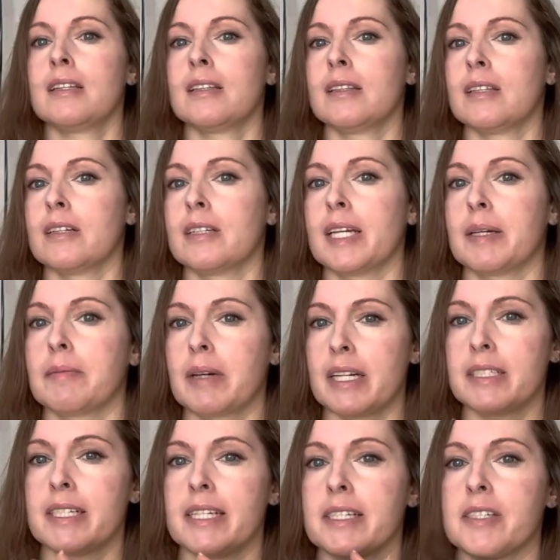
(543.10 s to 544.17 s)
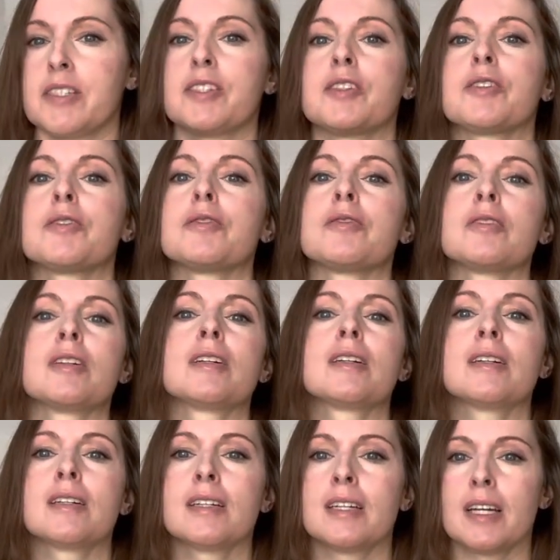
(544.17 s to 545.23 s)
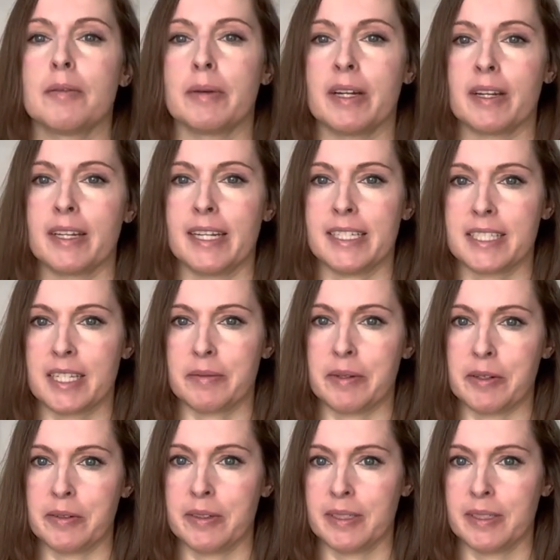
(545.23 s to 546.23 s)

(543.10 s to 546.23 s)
their name got changed to American Eskimo.